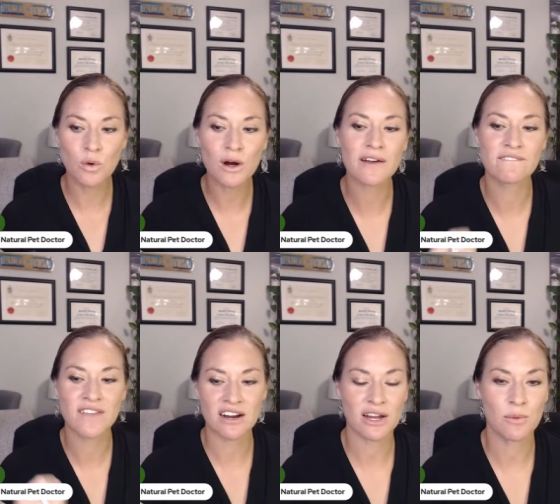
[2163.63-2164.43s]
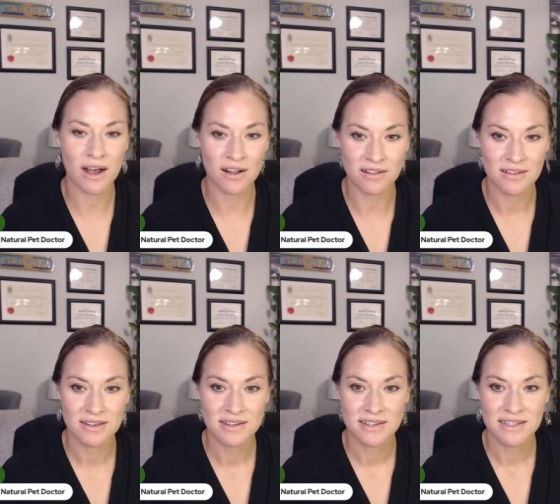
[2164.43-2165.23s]
work very well.
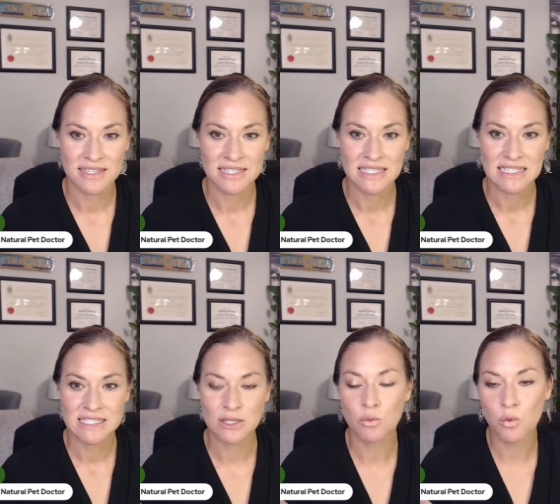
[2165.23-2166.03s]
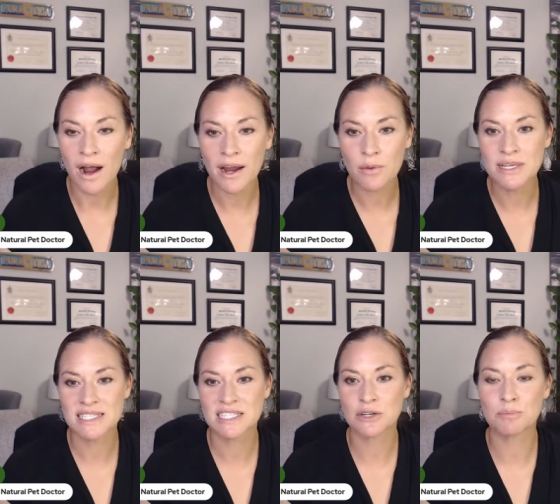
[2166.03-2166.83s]
So why are we
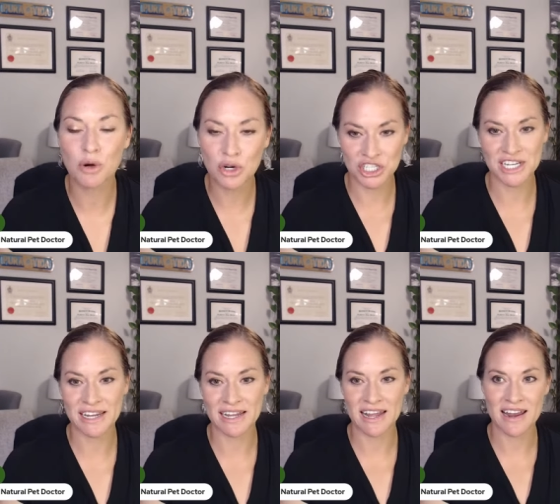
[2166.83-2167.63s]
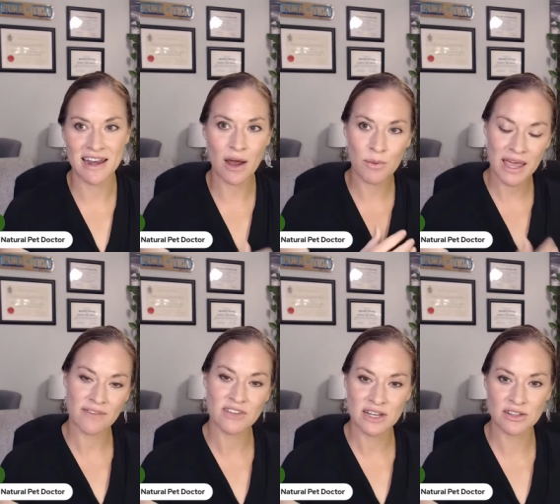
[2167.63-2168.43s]
still pushing it? And now we
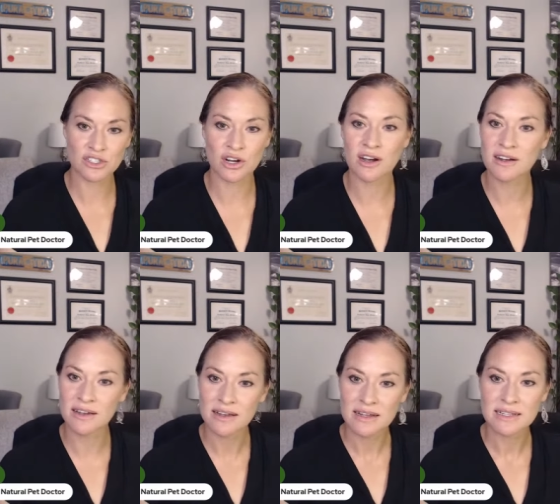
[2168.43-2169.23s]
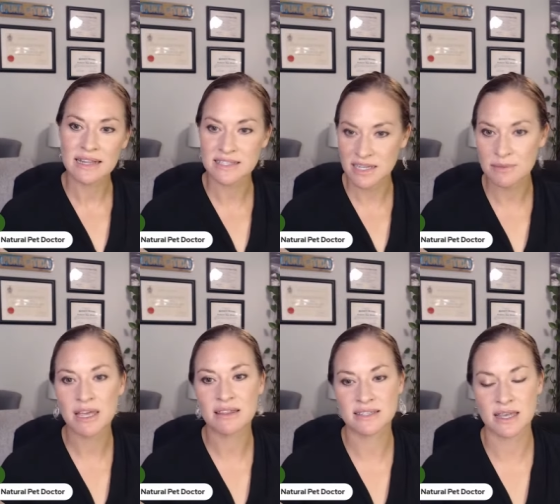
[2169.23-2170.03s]
have another drug that's going to
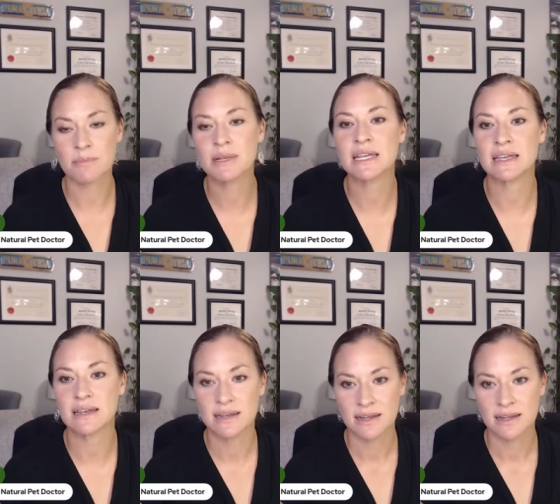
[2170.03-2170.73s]
make this company